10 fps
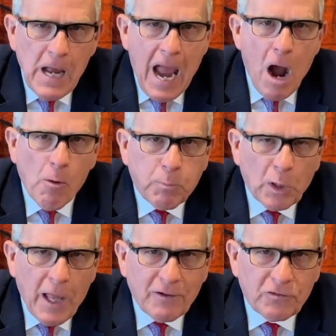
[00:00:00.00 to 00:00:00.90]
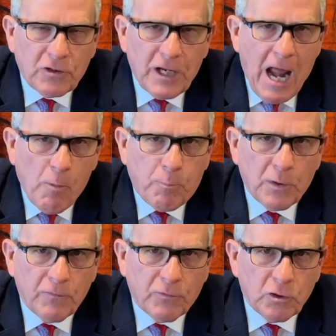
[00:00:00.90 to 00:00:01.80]
How blessed and how
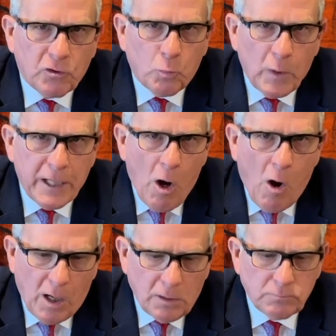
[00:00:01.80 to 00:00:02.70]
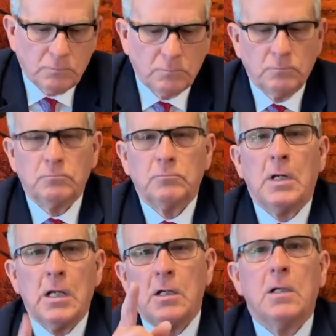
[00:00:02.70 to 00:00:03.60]
privileged we
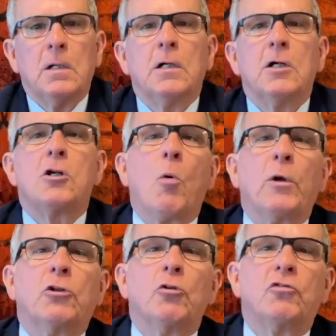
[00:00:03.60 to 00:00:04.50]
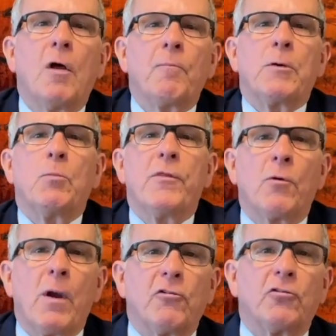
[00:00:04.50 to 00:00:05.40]
are. Go and do something with
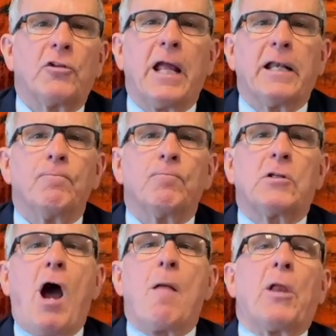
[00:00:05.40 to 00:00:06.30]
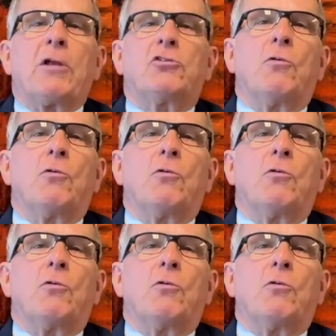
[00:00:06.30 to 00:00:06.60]
your understanding. God bless you.